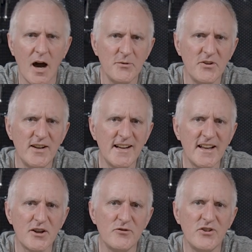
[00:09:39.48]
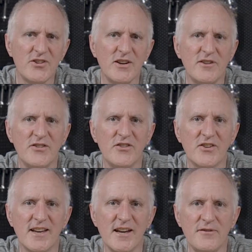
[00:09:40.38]
I'm certainly glad I received this as
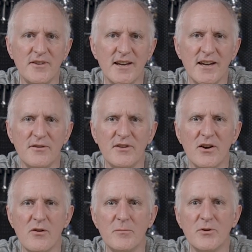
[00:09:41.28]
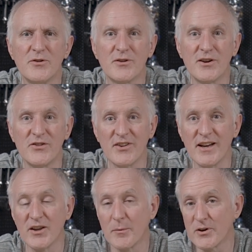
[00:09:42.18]
a gift, even though I'm not going to
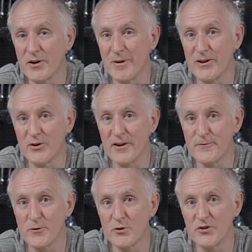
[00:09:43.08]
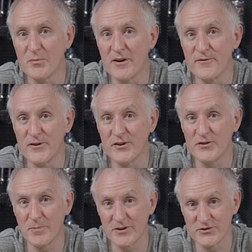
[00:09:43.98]
say that I'm going to be looking forward to my
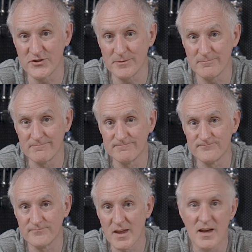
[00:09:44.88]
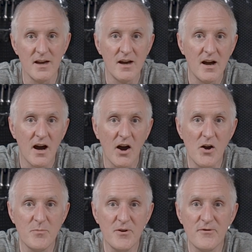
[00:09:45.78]
first puncture. I
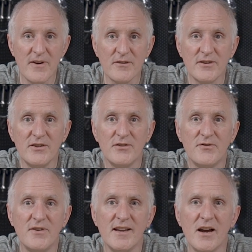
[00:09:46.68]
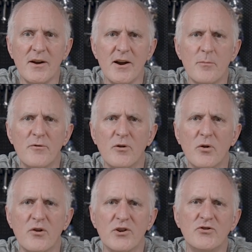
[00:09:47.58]
hope you found this video helpful
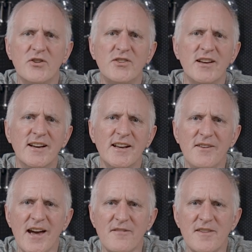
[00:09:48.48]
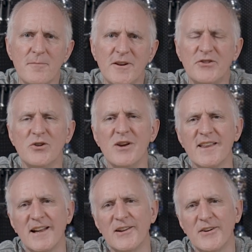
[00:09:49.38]
or interesting, and if you have, then please do hit
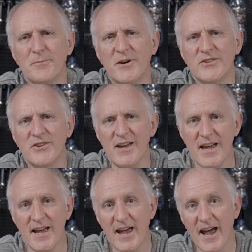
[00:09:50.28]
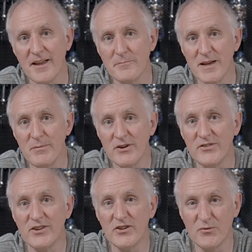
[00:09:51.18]
that like button and maybe
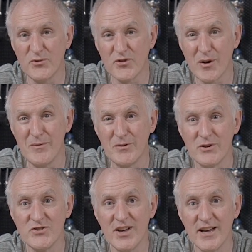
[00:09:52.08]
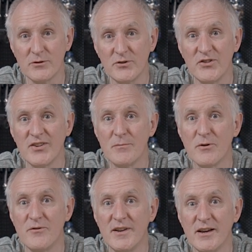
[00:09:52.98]
consider subscribing to my channel to see
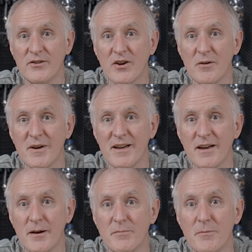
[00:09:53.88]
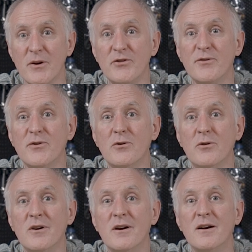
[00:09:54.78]
more videos that I make. But most of
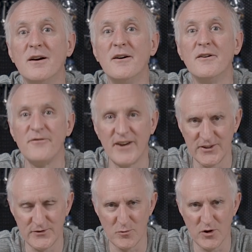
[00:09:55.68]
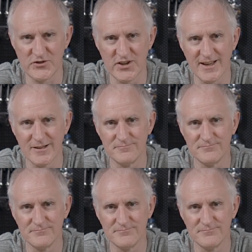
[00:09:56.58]
all, thanks for watching.